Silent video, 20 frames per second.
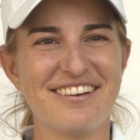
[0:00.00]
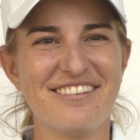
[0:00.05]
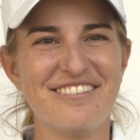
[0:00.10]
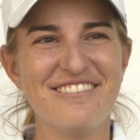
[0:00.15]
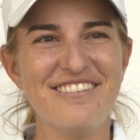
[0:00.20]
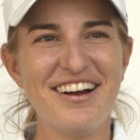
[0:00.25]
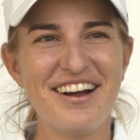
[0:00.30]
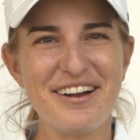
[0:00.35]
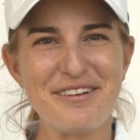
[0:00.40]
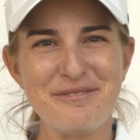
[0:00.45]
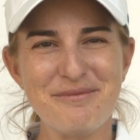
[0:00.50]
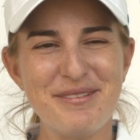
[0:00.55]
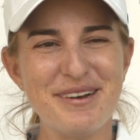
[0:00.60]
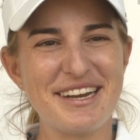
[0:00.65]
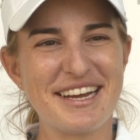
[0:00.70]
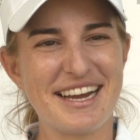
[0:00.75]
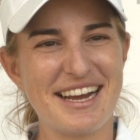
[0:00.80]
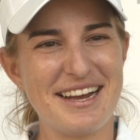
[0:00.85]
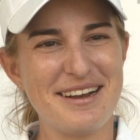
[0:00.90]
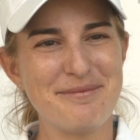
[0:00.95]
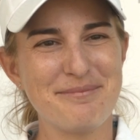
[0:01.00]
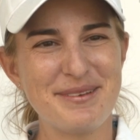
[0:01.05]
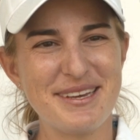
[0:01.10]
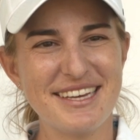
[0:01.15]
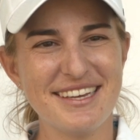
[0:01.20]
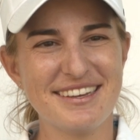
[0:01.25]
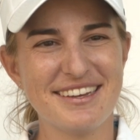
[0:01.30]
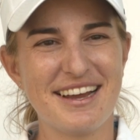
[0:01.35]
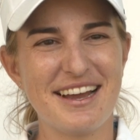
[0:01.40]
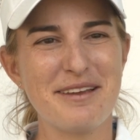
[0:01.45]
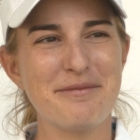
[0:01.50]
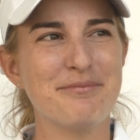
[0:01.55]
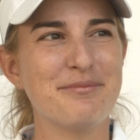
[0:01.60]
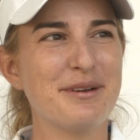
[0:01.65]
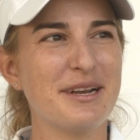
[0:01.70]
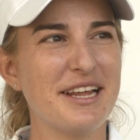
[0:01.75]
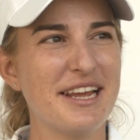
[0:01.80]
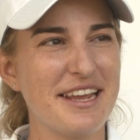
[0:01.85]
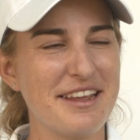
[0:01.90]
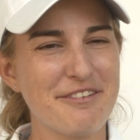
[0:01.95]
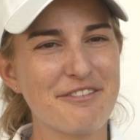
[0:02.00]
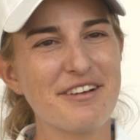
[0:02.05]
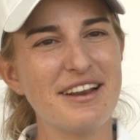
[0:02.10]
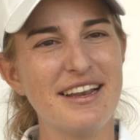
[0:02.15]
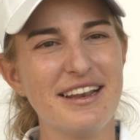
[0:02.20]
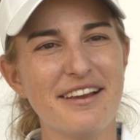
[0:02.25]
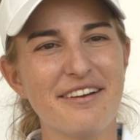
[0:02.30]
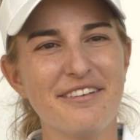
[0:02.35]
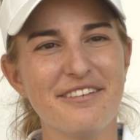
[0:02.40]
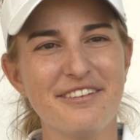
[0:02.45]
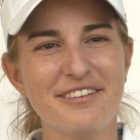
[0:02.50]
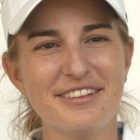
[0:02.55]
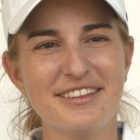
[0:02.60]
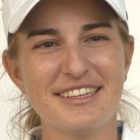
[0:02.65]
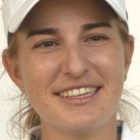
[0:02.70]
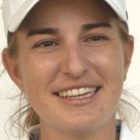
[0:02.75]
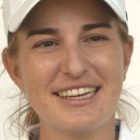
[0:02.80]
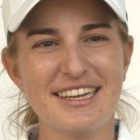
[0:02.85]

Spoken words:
Well, I'm very happy. I play really good.